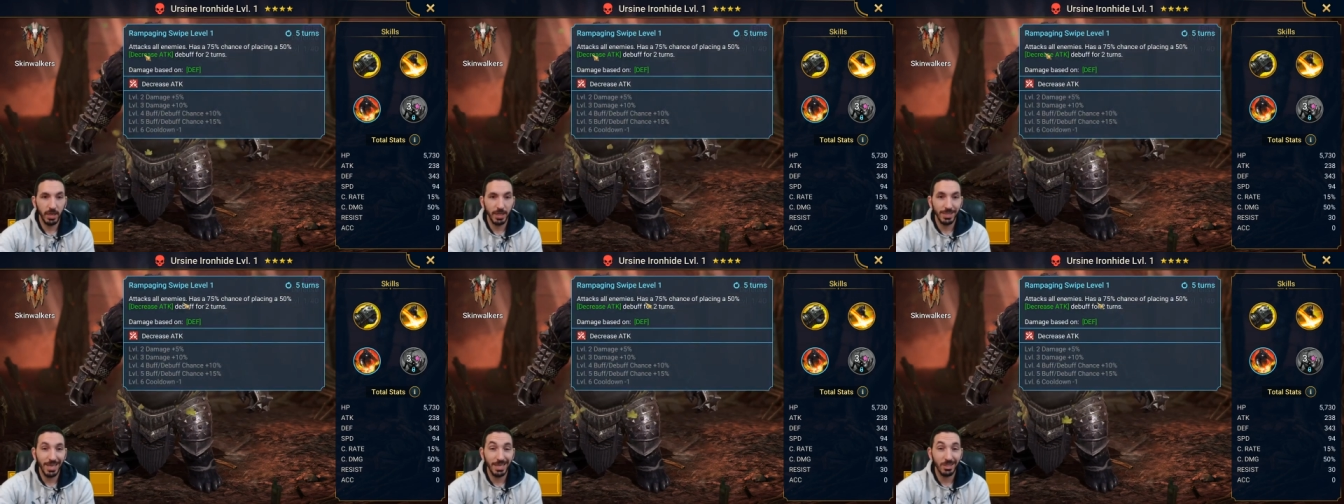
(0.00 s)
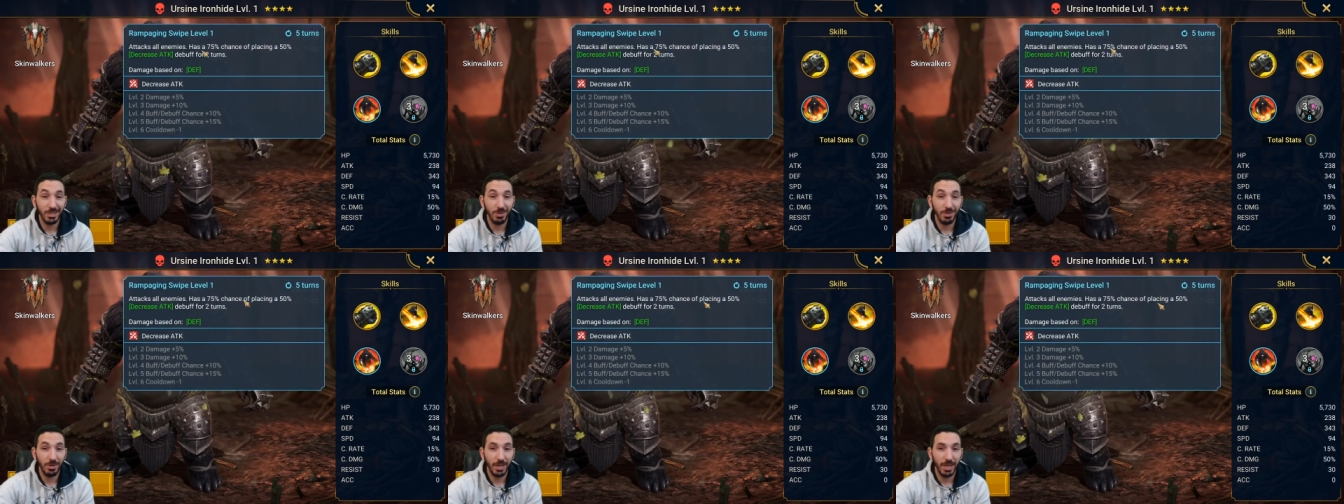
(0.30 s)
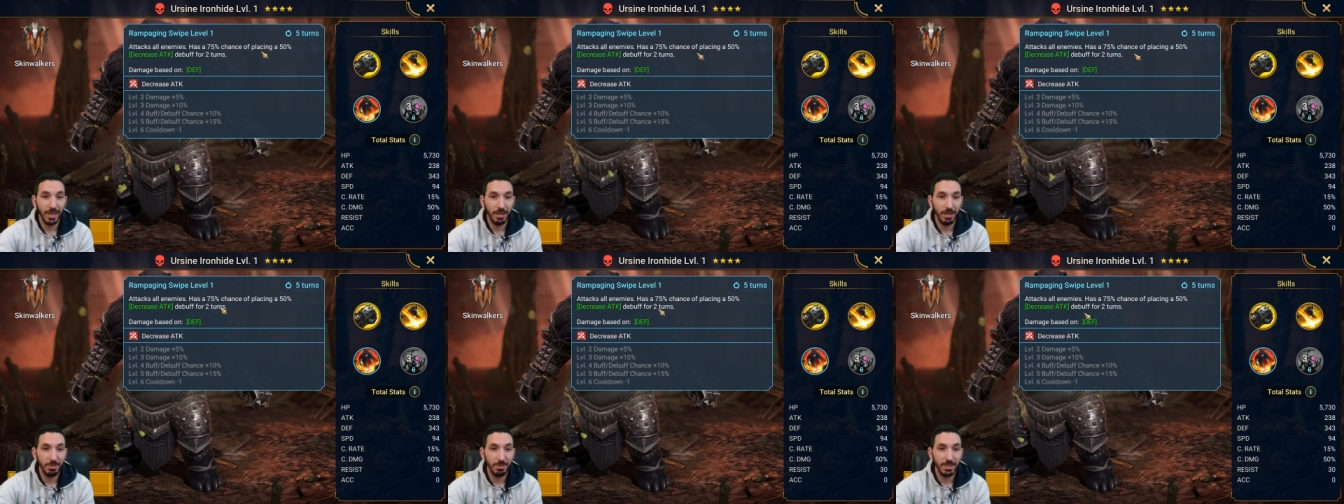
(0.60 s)
Attacks all
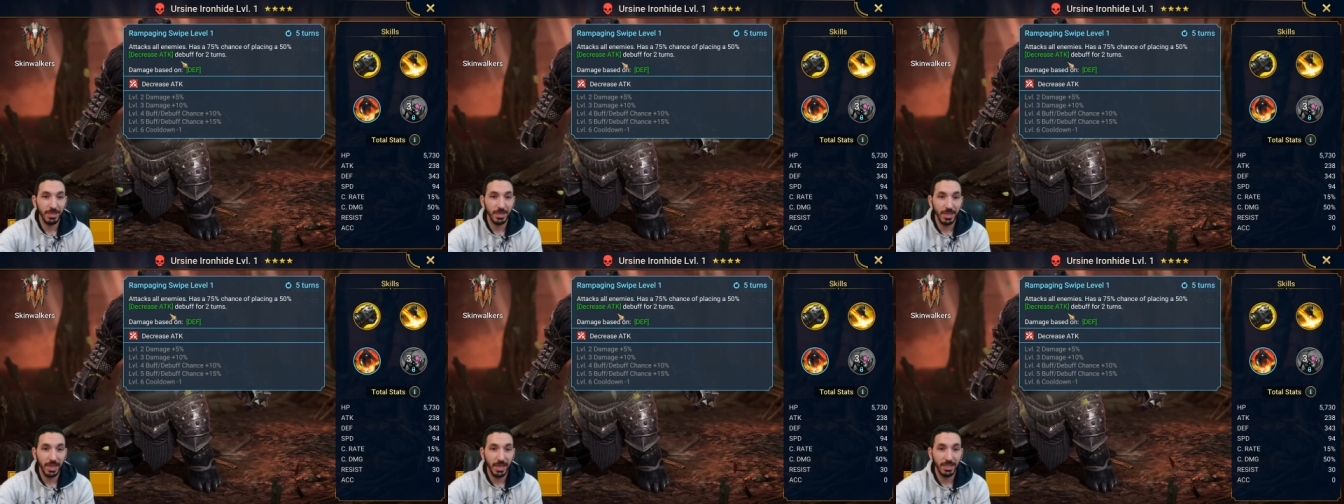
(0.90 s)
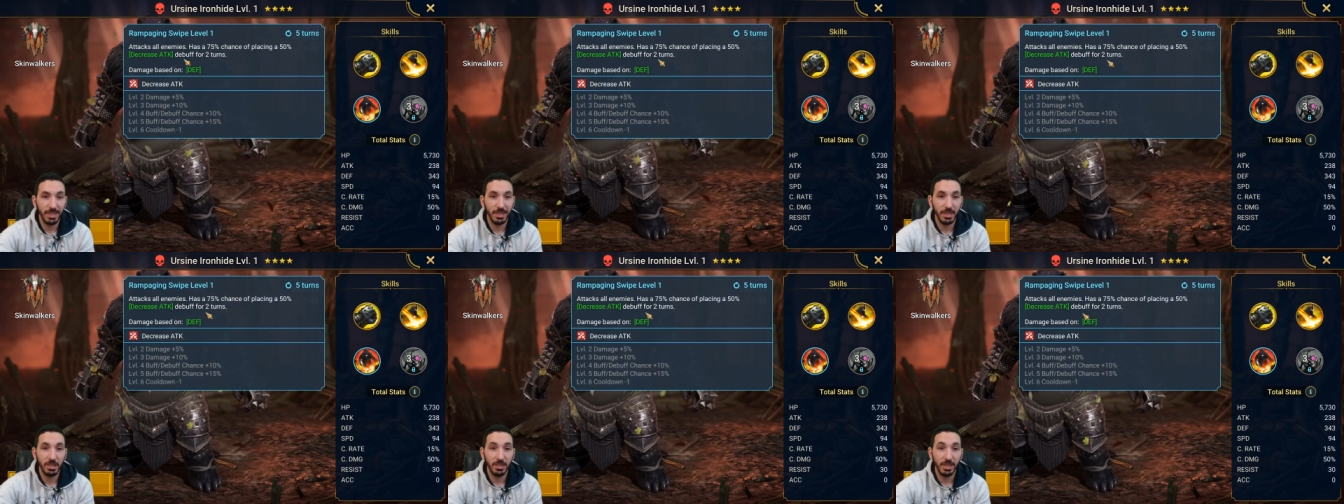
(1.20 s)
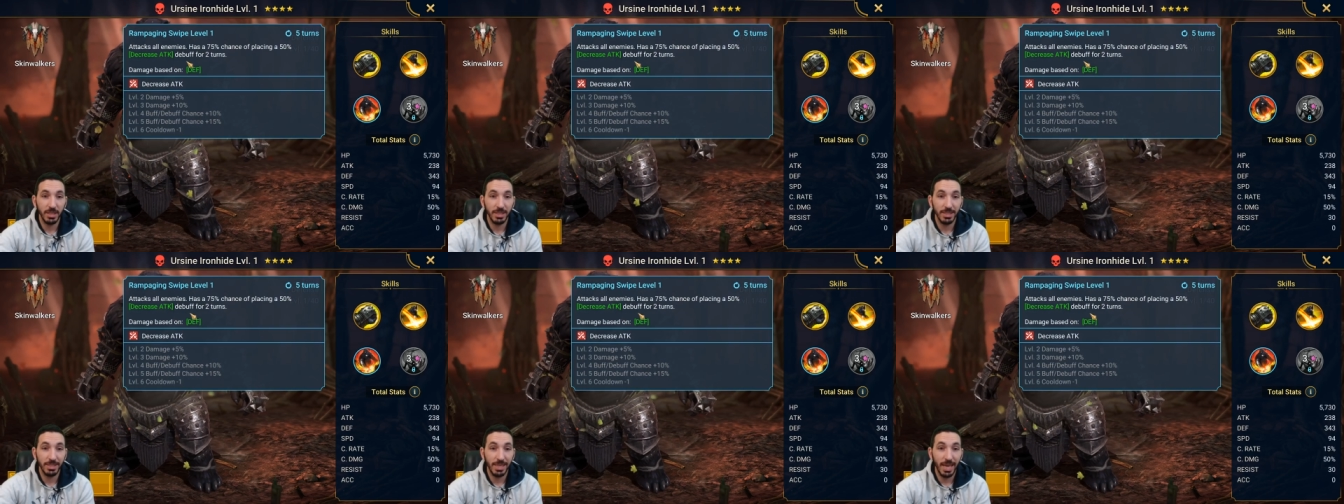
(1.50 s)
enemies, again,
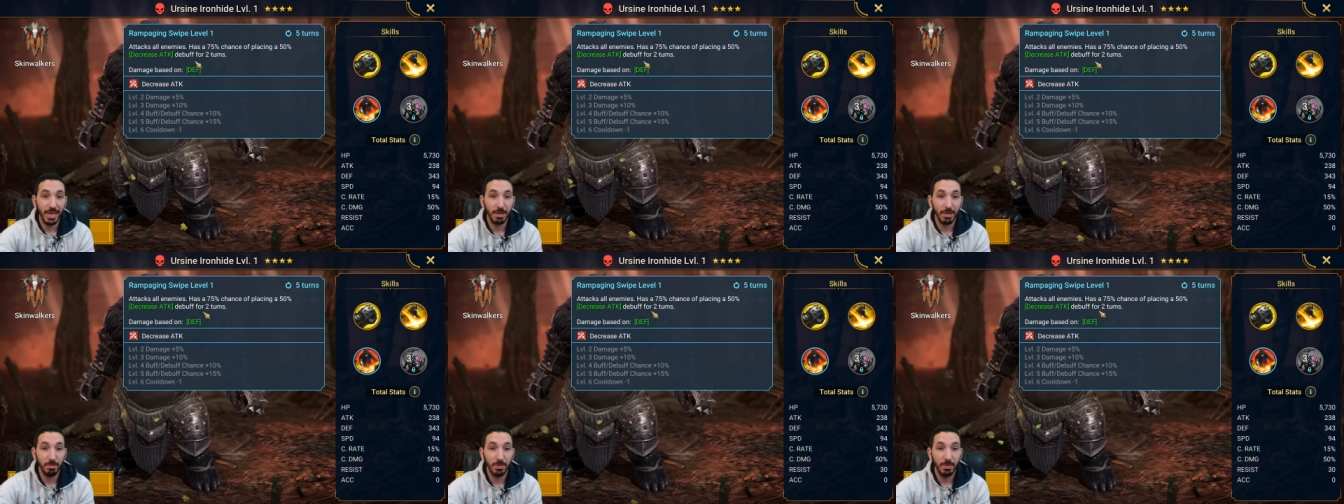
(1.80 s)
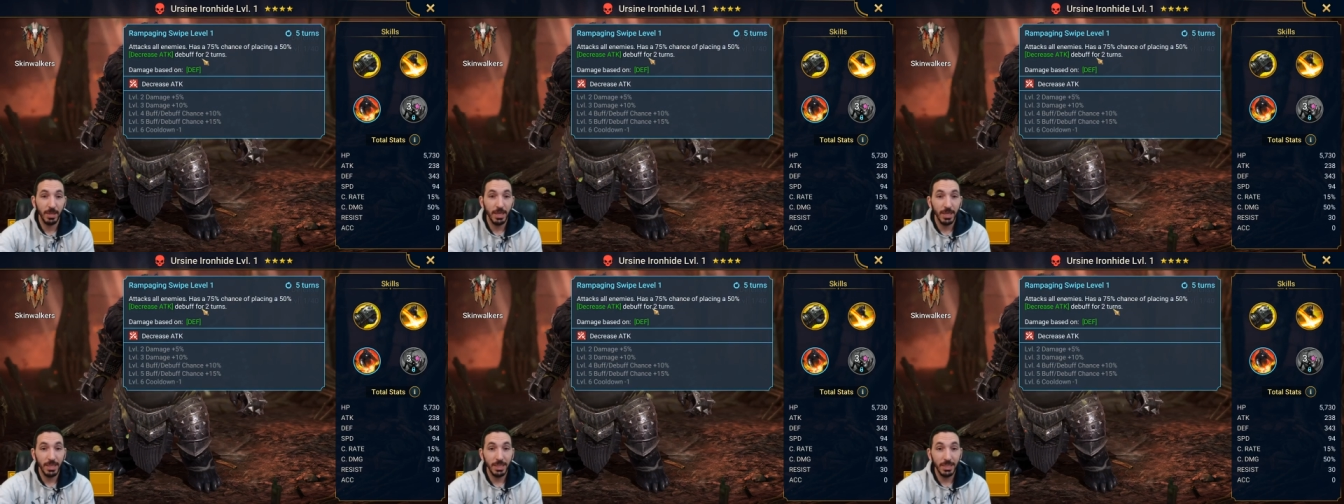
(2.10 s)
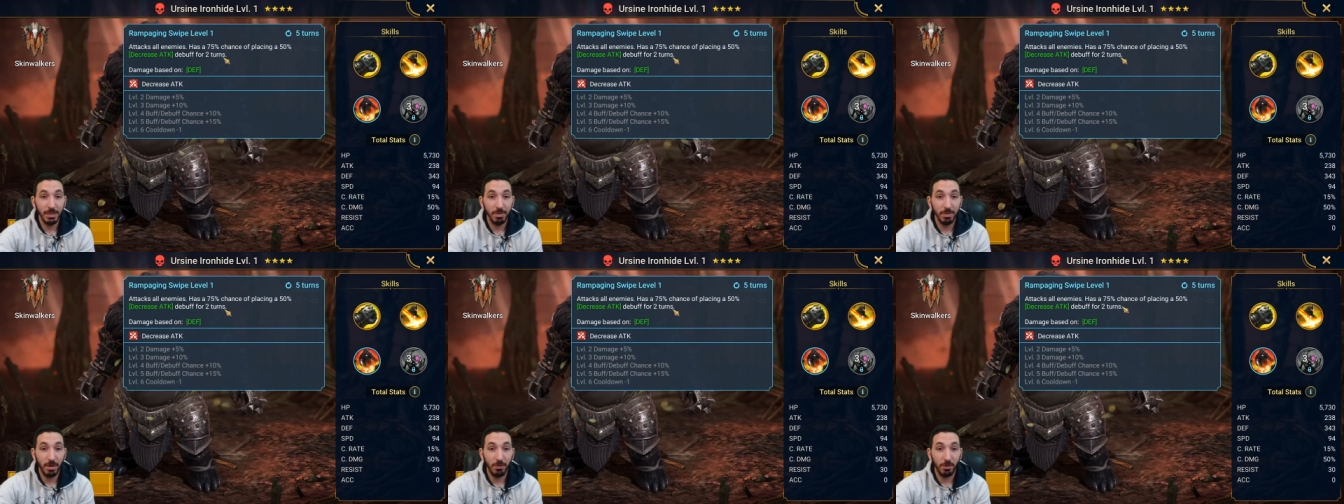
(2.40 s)
decrease attack,
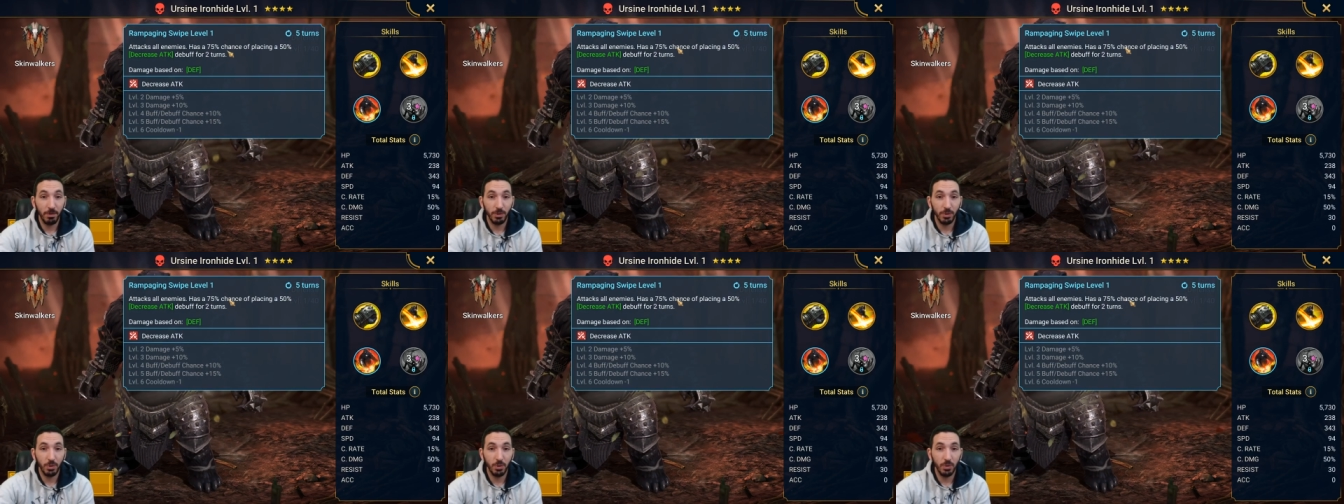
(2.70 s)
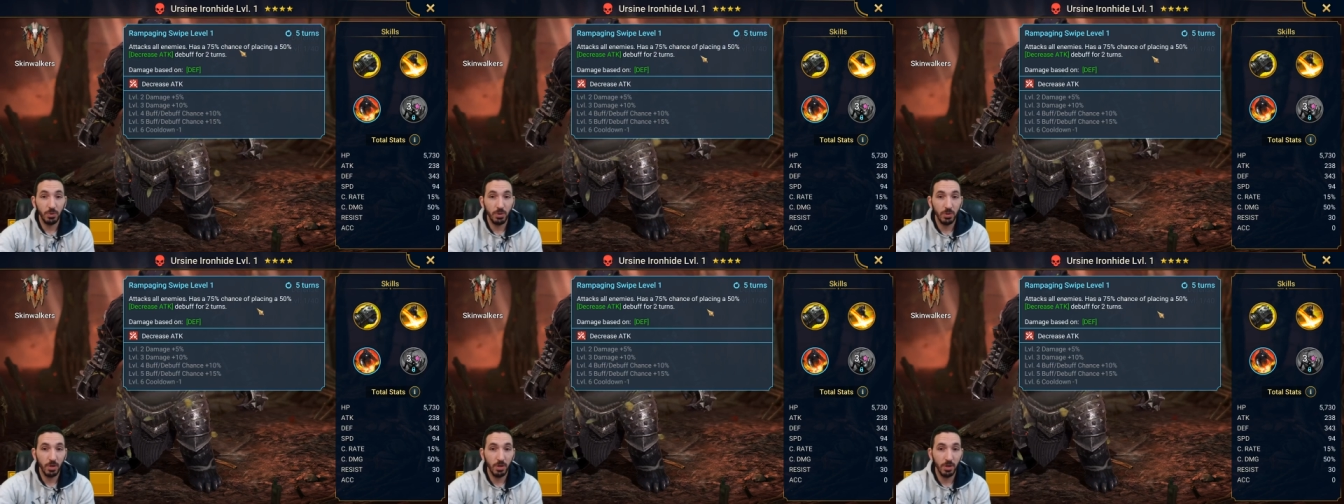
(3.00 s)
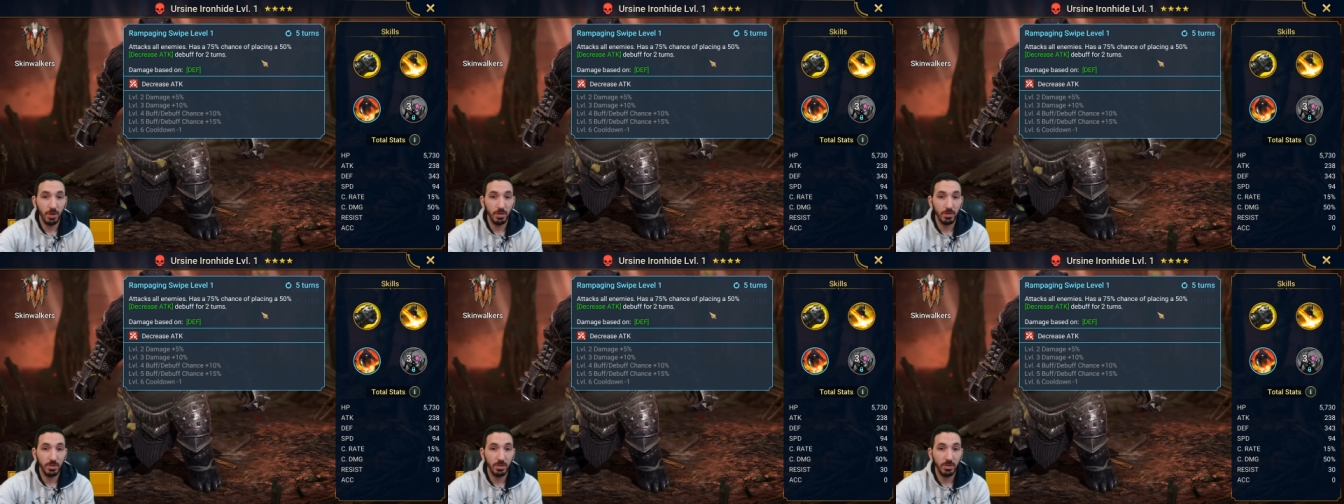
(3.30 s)
debuff for 2
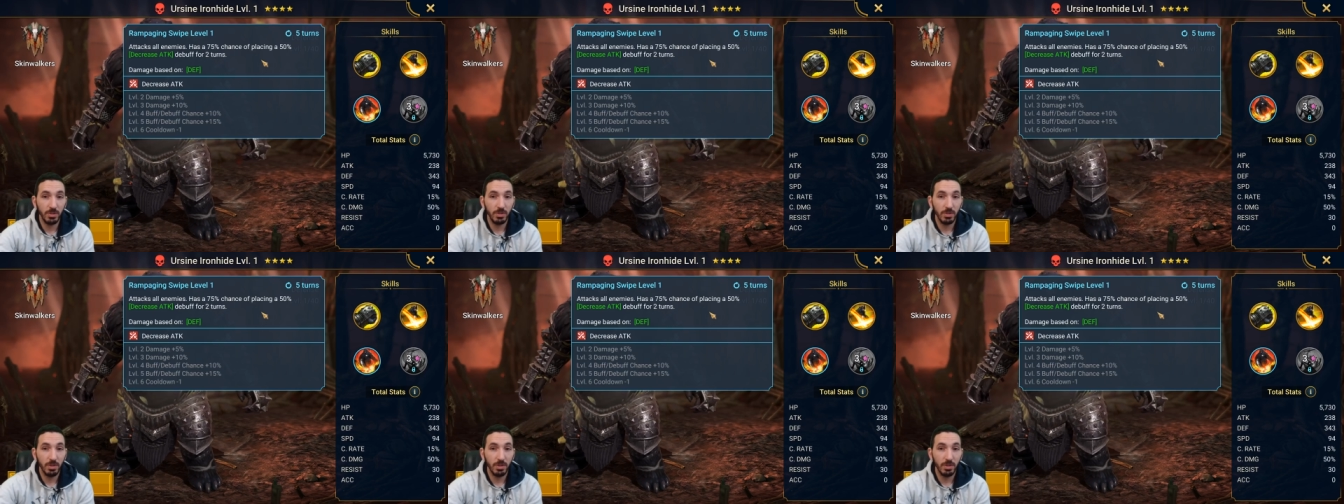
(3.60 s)
turns.